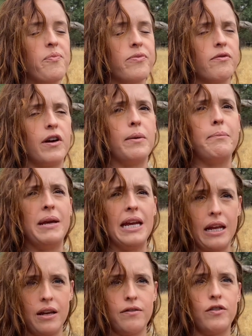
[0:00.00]
Very
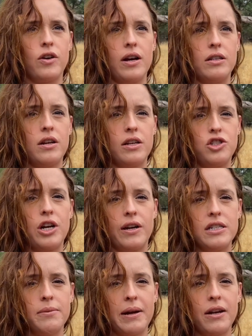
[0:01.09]
meaty for a cherry
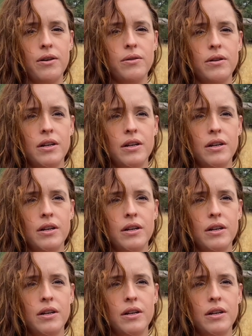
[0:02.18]
tomato.